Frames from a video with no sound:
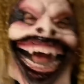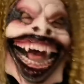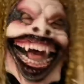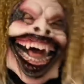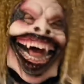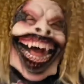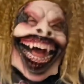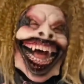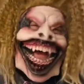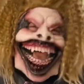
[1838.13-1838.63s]

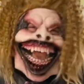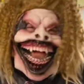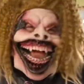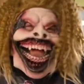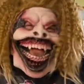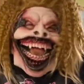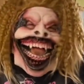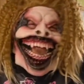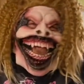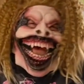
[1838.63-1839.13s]
whoa. I have an
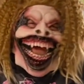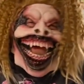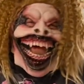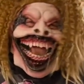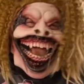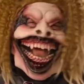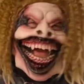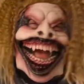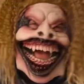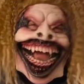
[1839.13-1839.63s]
even better
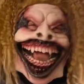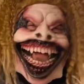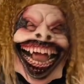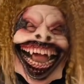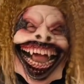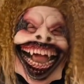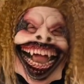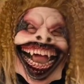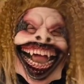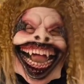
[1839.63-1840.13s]

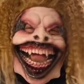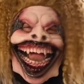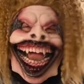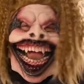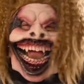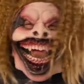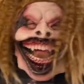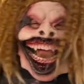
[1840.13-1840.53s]
idea. What?